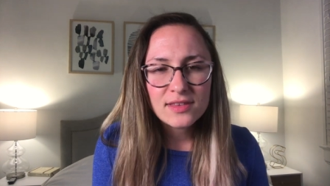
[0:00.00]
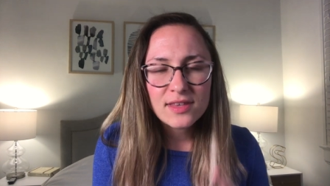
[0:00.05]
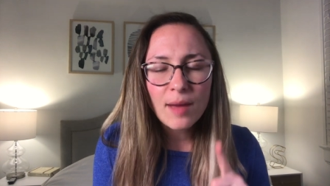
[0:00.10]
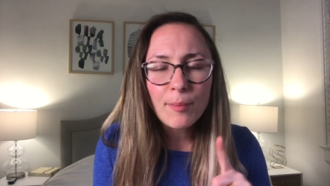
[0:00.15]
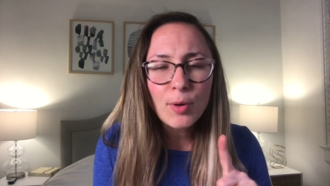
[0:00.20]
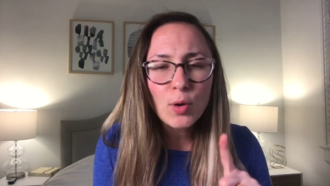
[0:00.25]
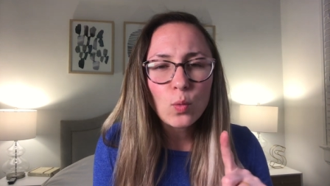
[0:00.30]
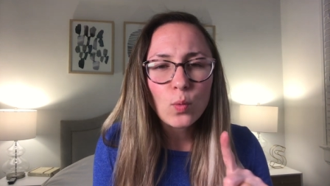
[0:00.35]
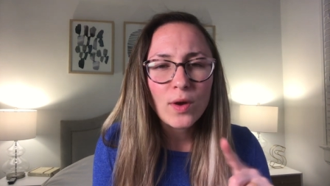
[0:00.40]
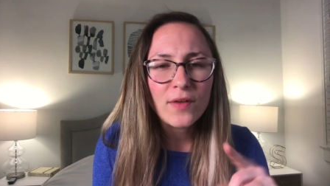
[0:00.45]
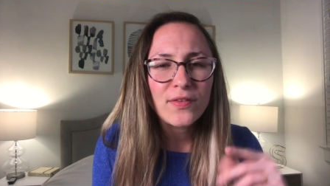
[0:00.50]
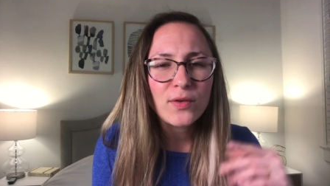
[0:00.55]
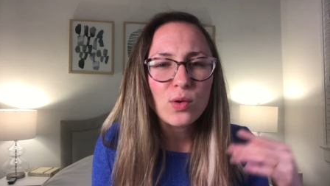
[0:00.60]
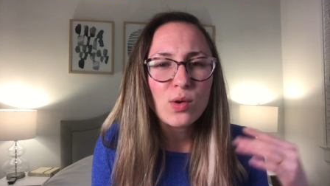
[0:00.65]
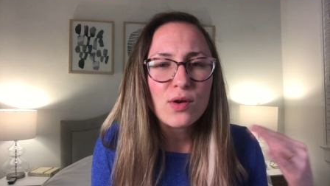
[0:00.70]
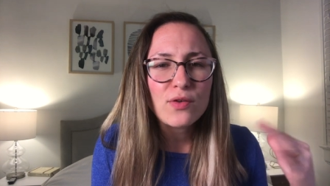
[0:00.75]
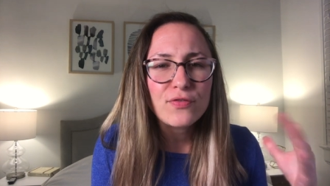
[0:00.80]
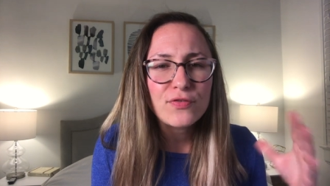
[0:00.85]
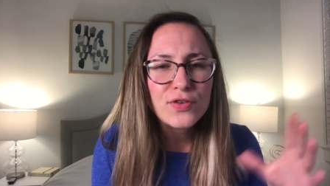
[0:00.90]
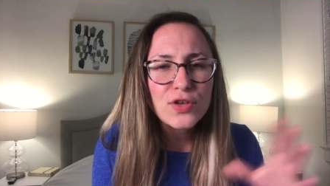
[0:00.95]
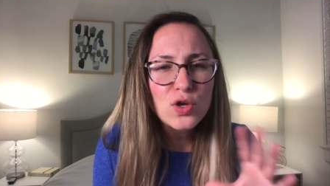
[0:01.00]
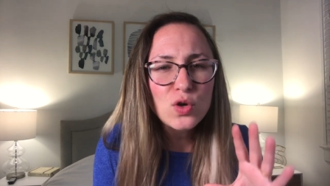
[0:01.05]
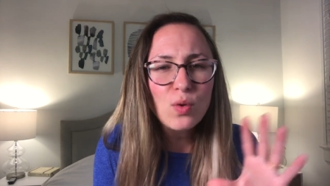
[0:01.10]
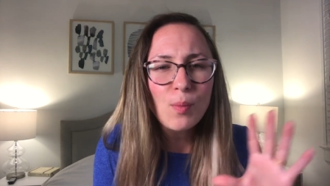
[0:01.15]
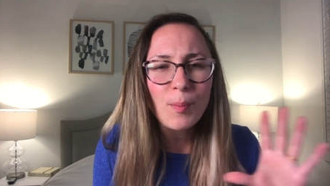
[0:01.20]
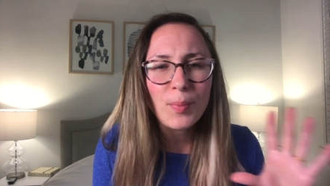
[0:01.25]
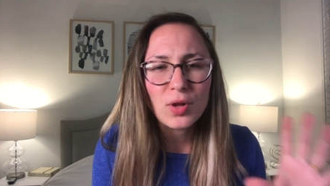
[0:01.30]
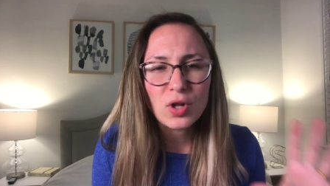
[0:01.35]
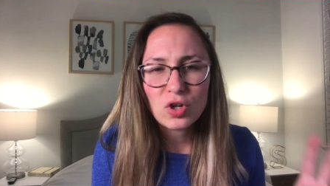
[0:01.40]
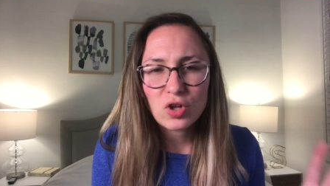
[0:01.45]
Number one, there were a
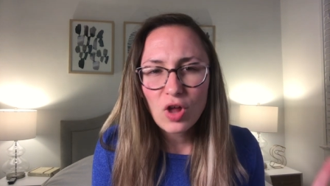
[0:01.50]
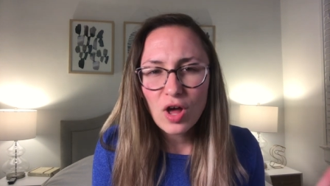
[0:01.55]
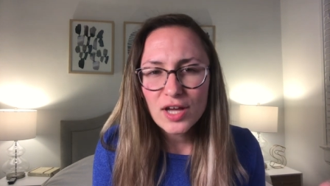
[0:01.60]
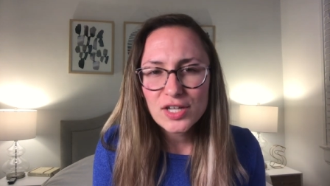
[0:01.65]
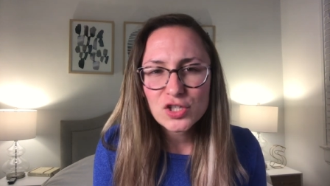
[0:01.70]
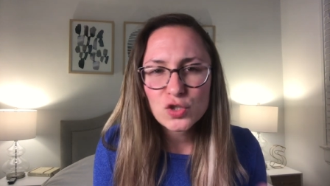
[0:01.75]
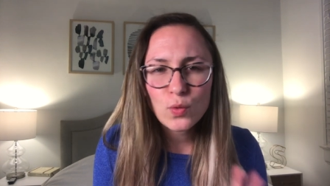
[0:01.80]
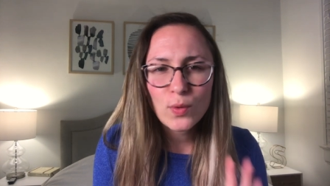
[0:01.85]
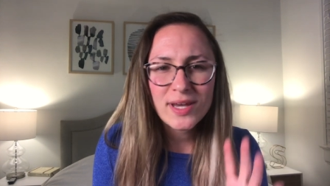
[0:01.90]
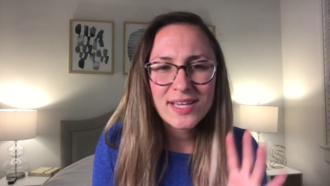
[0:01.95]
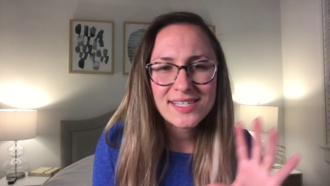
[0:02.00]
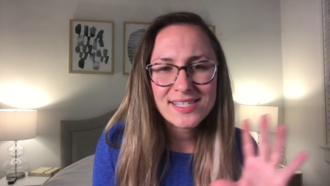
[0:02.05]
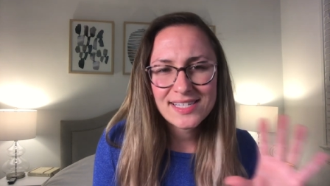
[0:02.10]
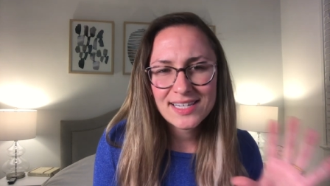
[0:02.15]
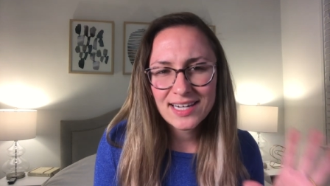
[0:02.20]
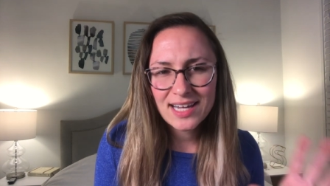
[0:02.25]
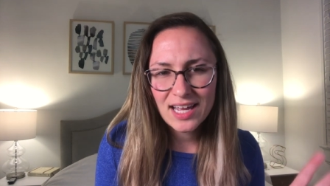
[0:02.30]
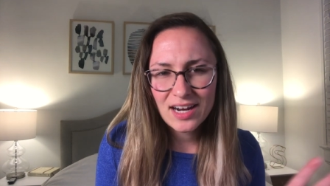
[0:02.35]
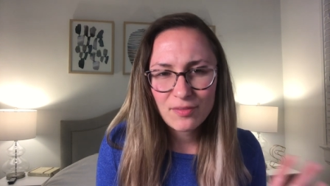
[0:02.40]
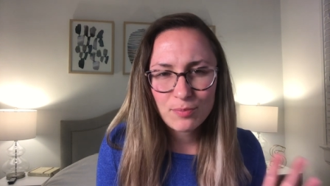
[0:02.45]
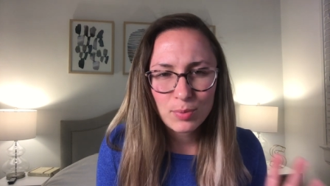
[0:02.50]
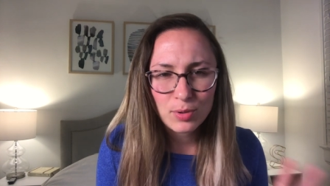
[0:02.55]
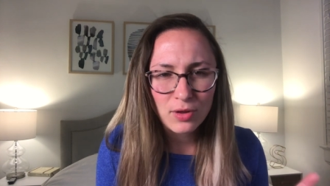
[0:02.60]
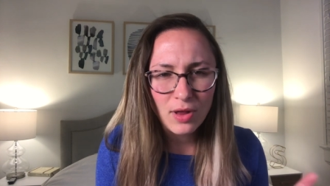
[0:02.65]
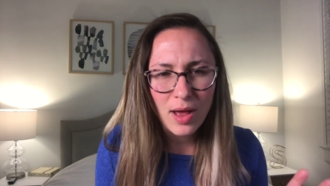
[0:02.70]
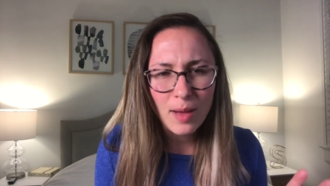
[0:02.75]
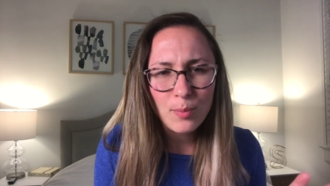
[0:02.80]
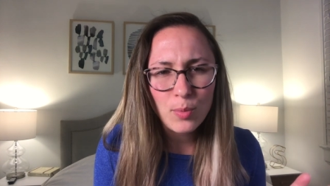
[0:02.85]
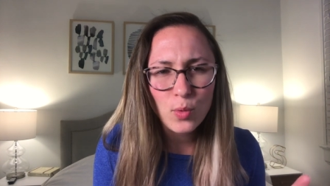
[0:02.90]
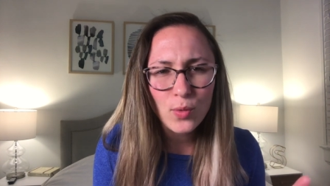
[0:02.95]
few plot twists and kind of
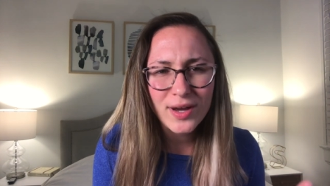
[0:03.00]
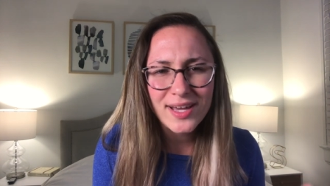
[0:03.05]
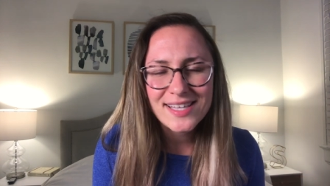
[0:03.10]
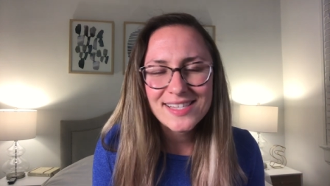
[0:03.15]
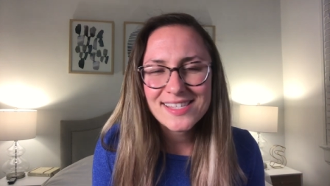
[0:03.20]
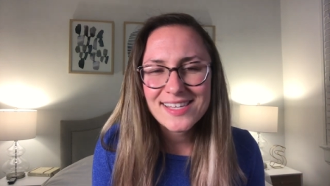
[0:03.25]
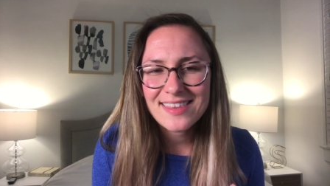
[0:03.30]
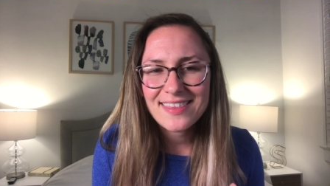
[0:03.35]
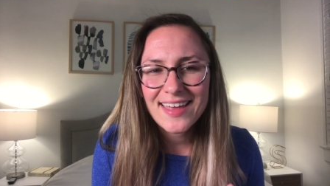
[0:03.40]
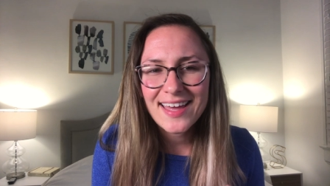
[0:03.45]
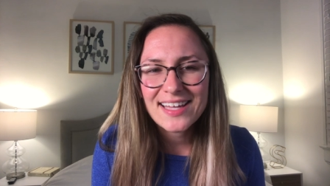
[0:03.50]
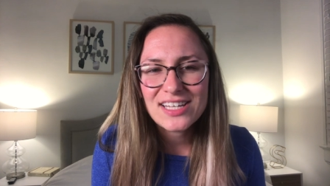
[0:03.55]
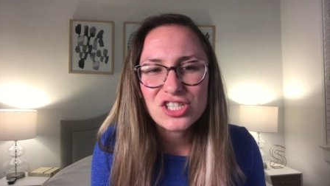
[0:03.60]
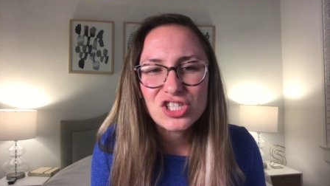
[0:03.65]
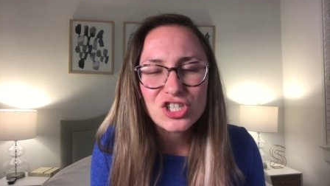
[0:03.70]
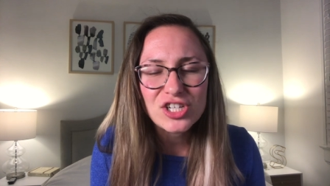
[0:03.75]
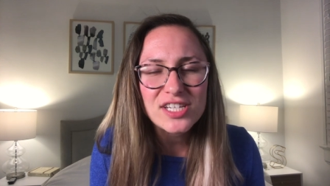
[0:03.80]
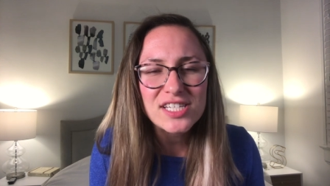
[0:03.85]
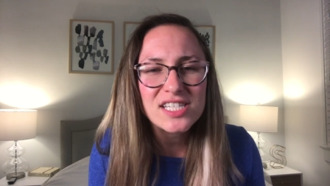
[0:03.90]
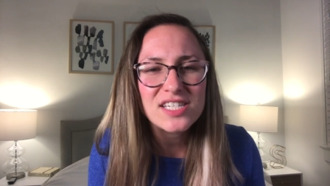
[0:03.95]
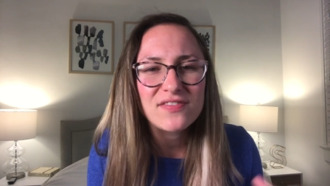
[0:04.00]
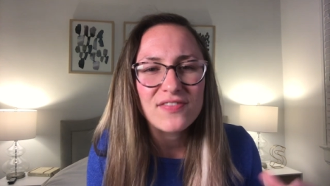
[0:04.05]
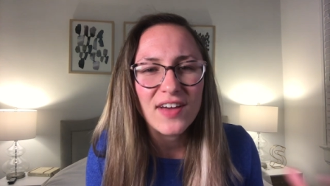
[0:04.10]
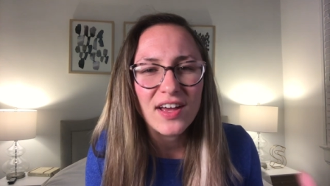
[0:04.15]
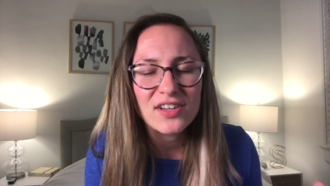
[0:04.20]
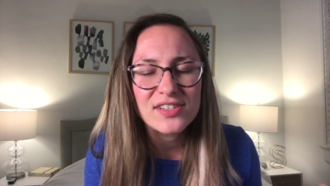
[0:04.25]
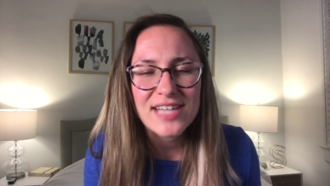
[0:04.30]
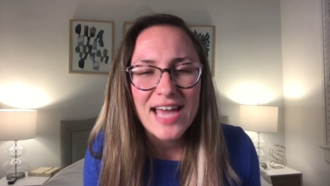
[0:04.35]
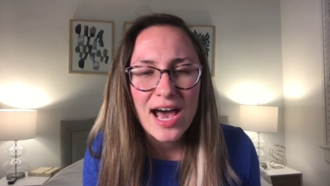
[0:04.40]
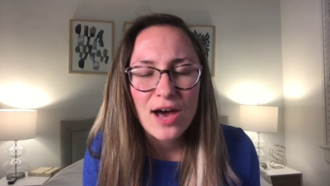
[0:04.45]
plot points that just
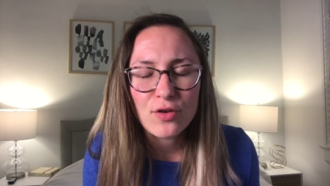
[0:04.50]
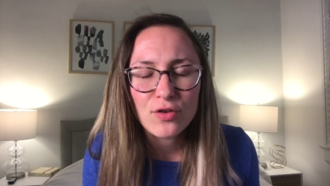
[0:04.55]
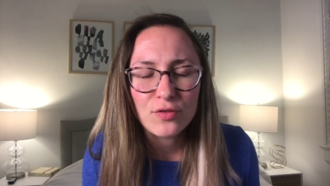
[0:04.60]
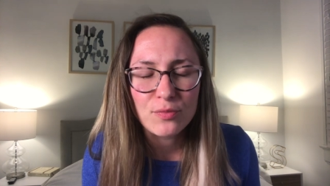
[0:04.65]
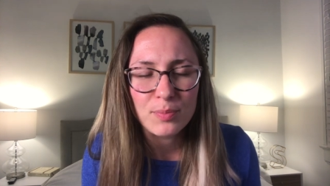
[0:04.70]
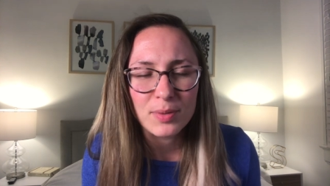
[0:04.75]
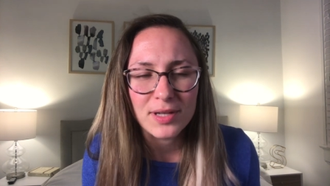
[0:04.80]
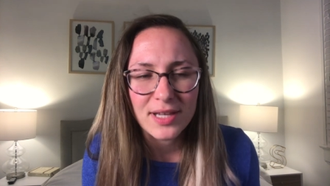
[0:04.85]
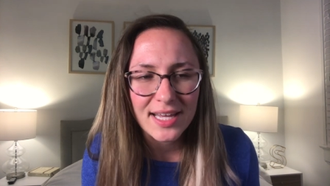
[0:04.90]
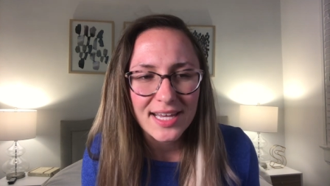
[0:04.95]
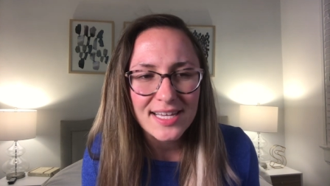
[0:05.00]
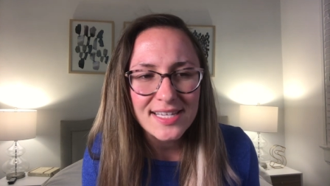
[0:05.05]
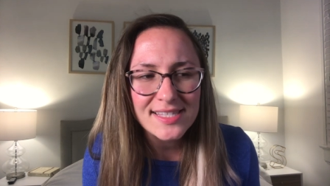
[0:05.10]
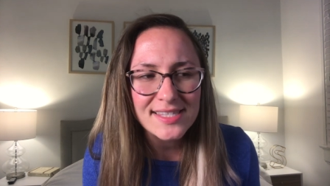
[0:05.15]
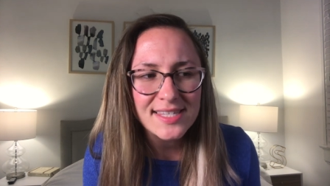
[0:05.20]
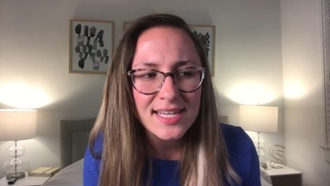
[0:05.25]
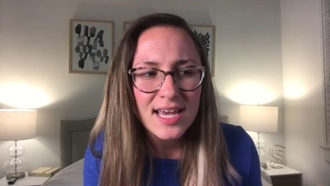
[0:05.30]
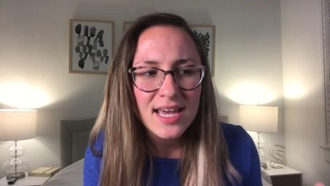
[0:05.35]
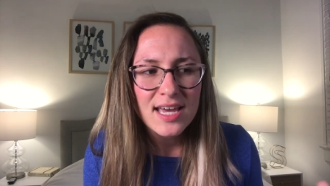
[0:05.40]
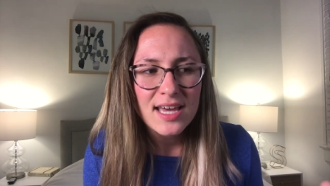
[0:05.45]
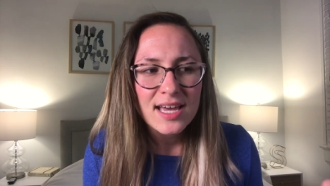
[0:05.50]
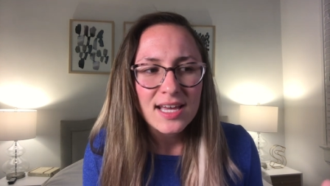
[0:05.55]
felt out of place.